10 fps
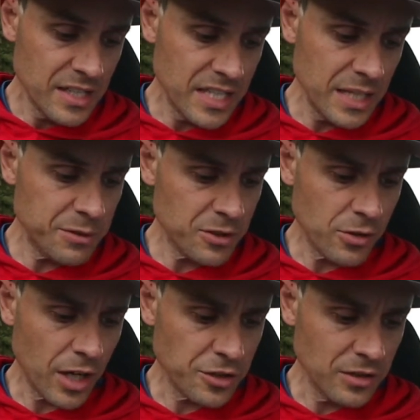Deep
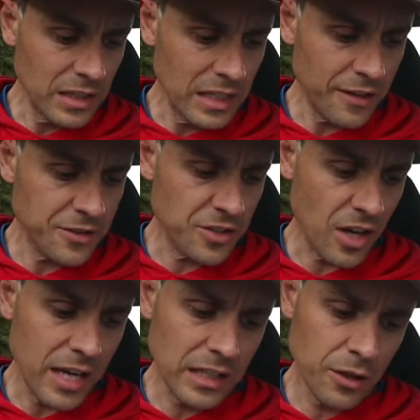scratch on the left
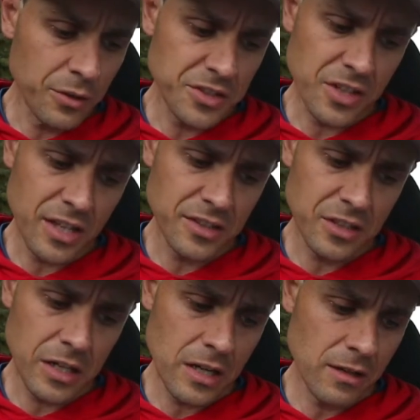side lower side
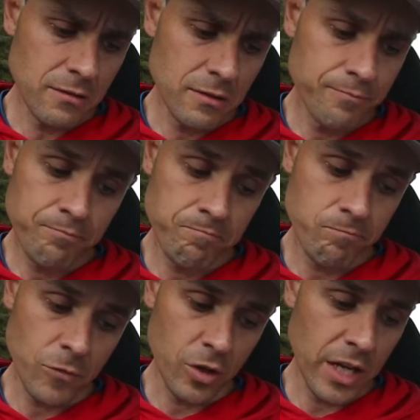skirt.
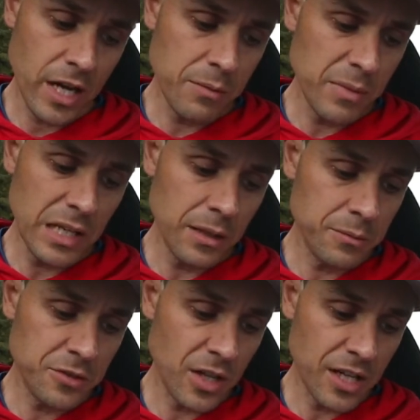Okay,
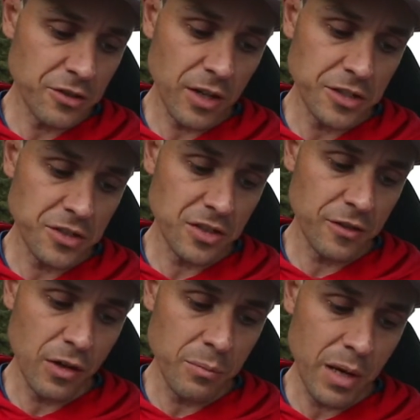medium-sized scratches on the
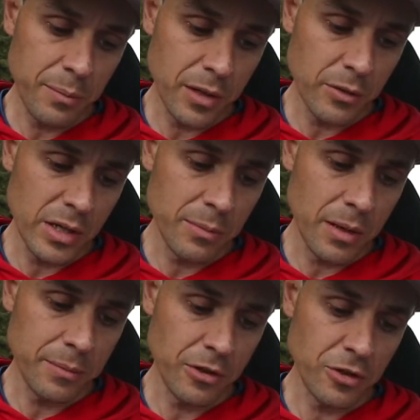front bumper, rear
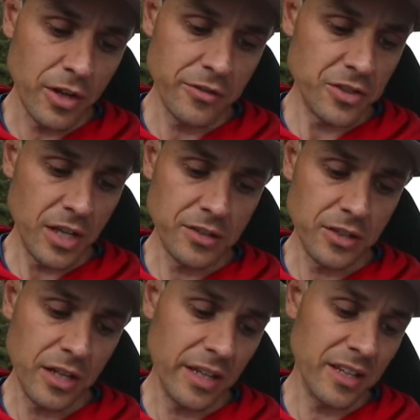bumper, and driver's side
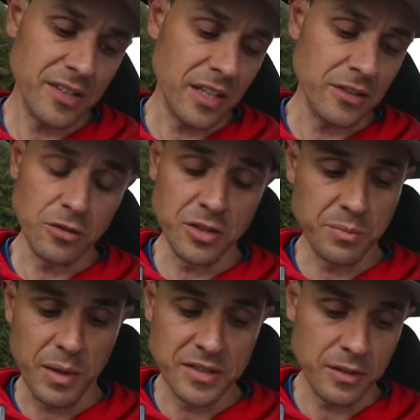skirt. I guess that's all just
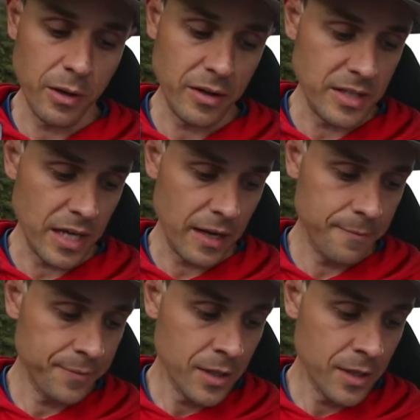basic wear and tear.